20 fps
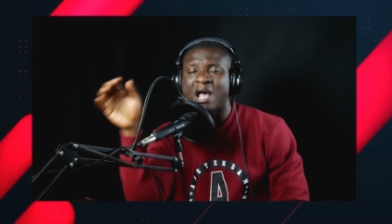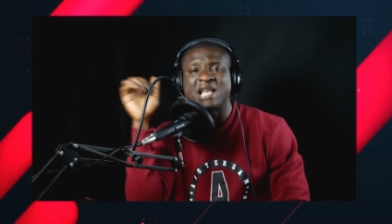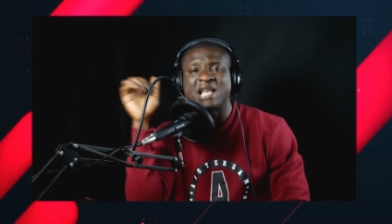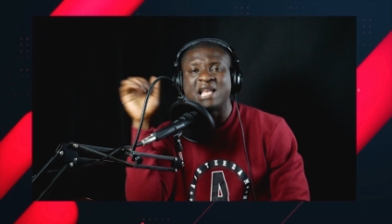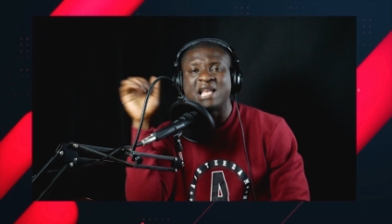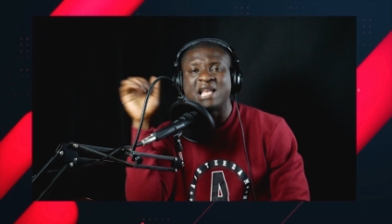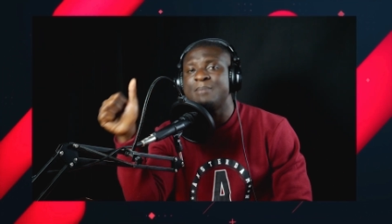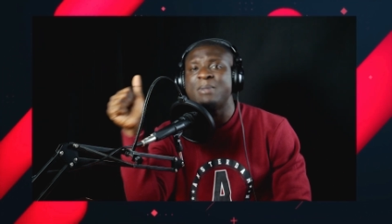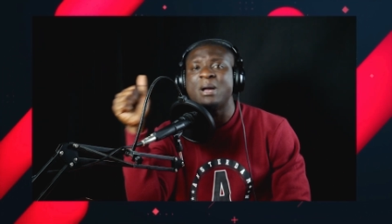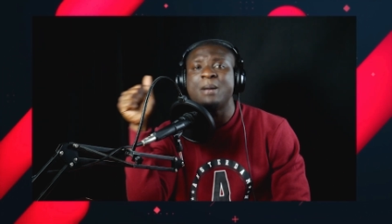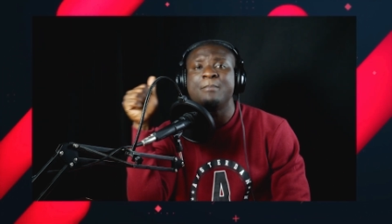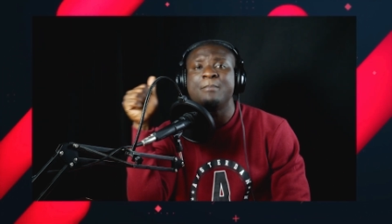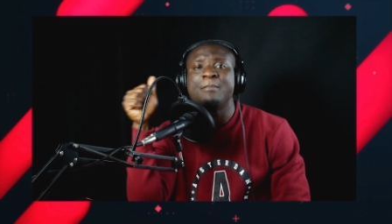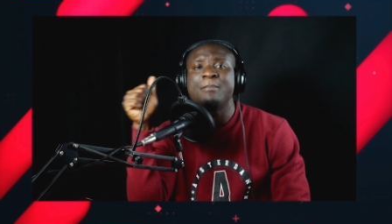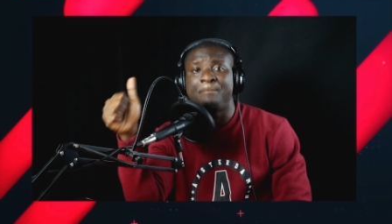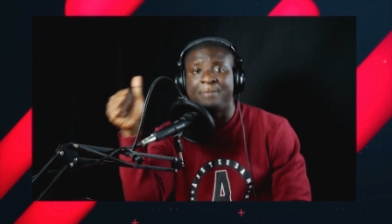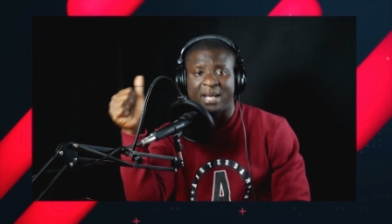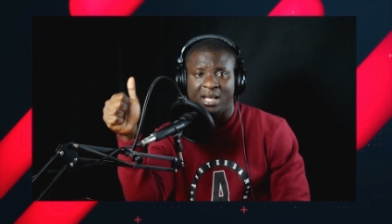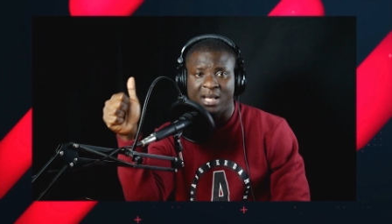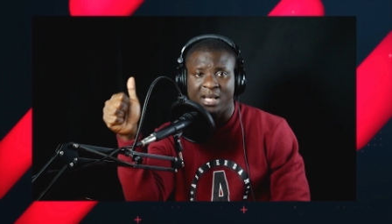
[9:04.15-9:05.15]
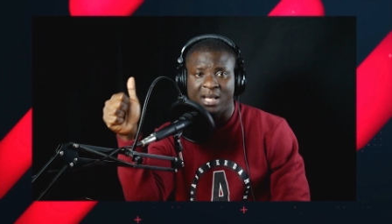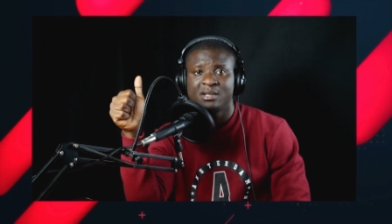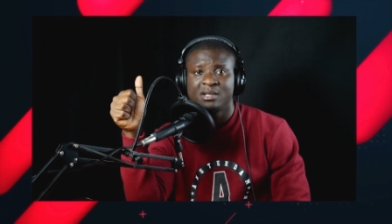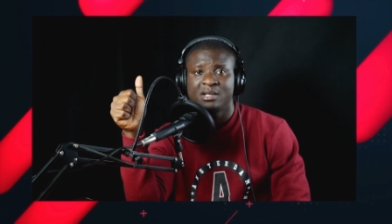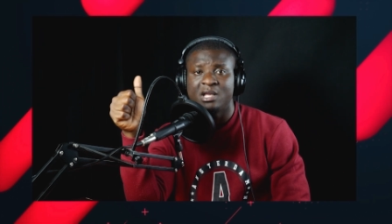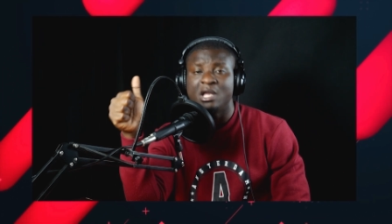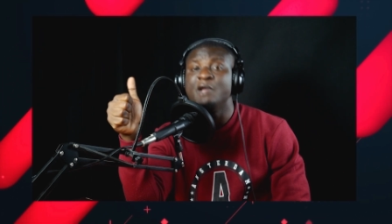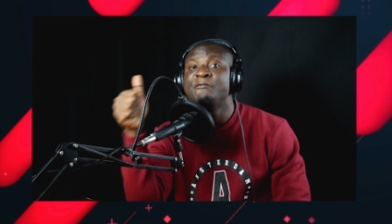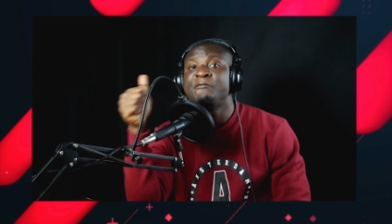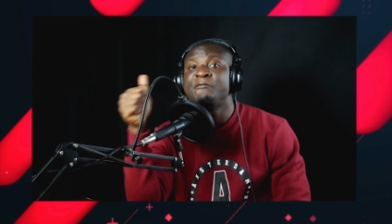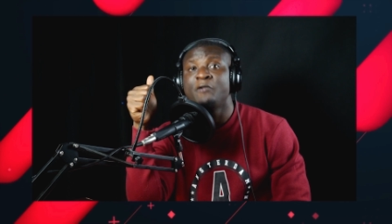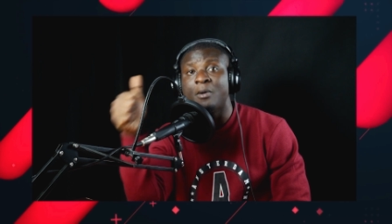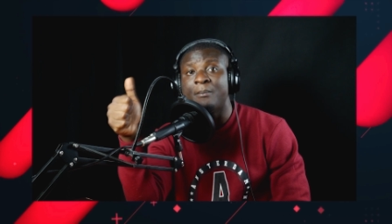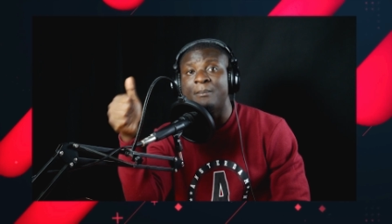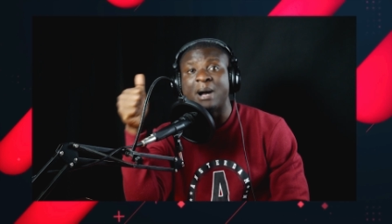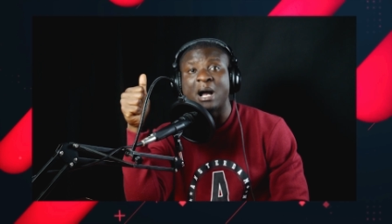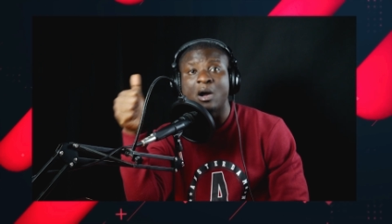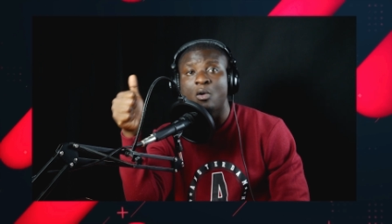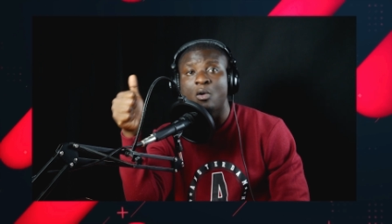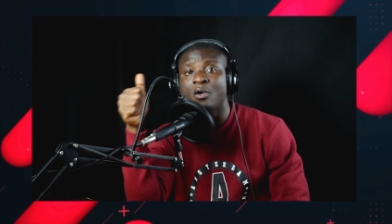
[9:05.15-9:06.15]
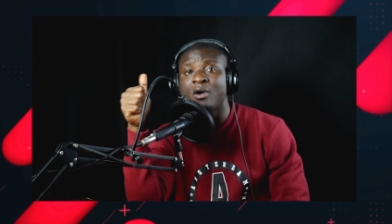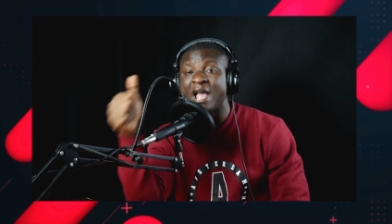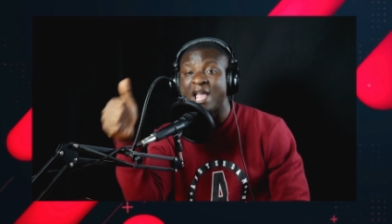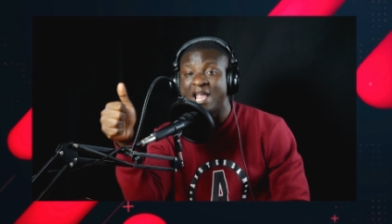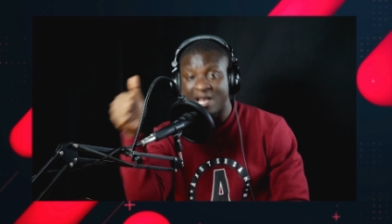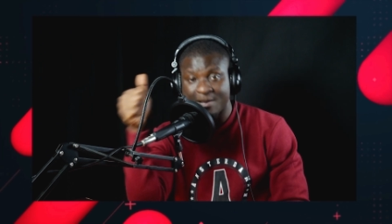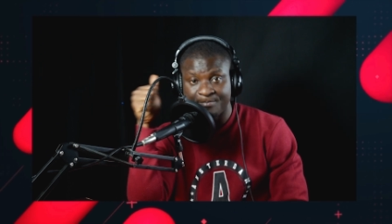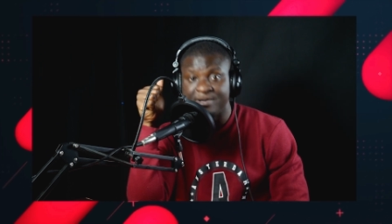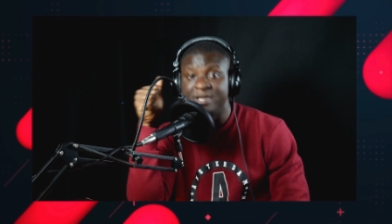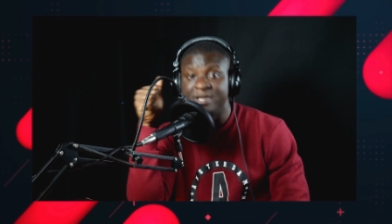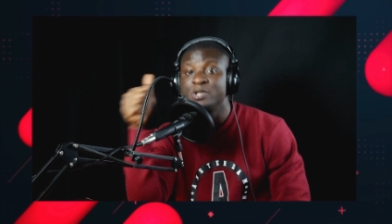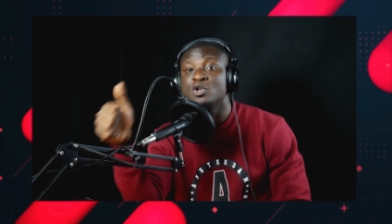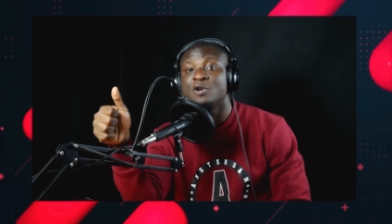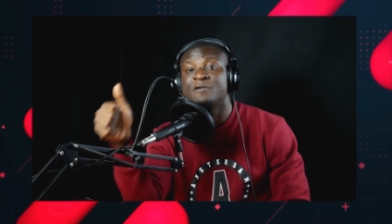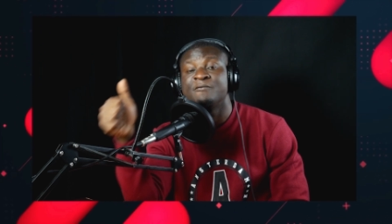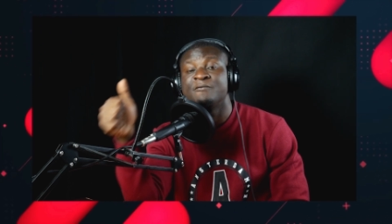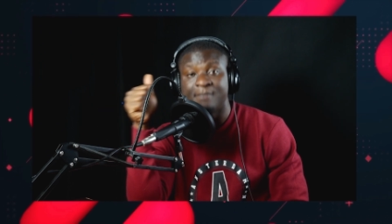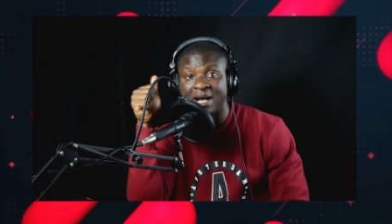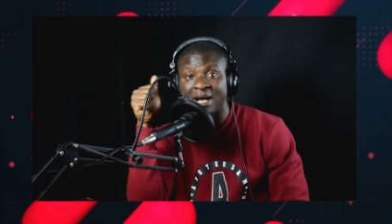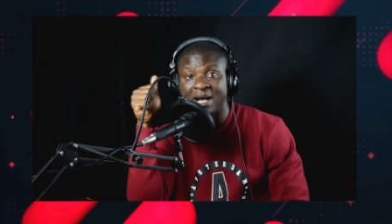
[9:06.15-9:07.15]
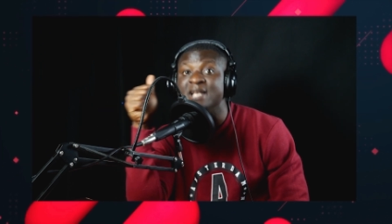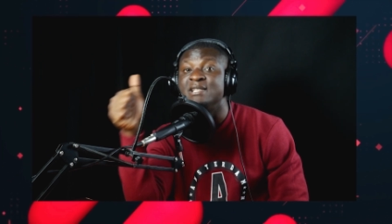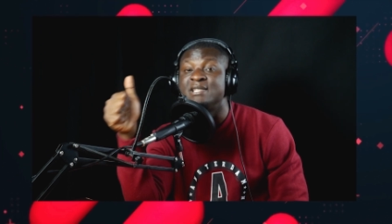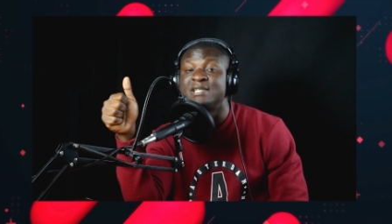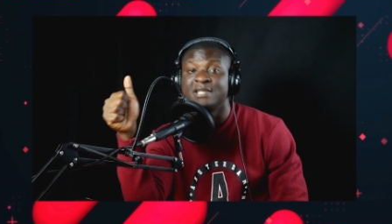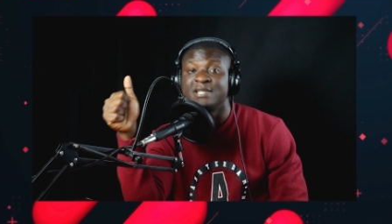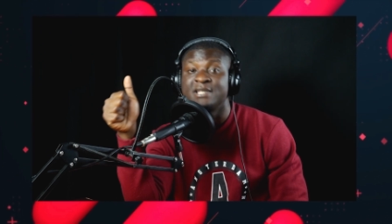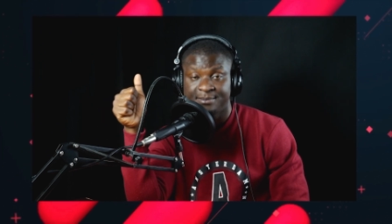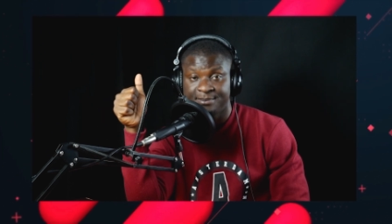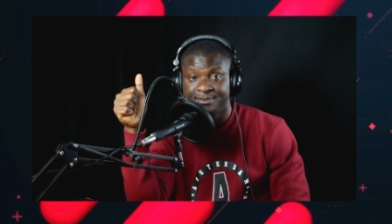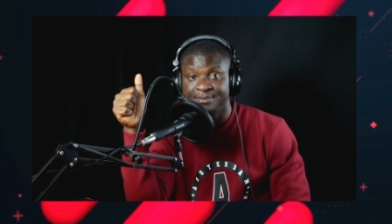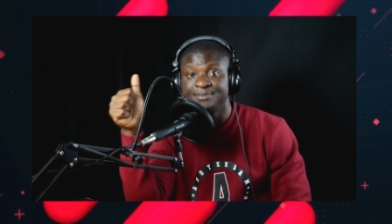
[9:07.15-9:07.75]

ade be ma pe efi oba ho a peace of mind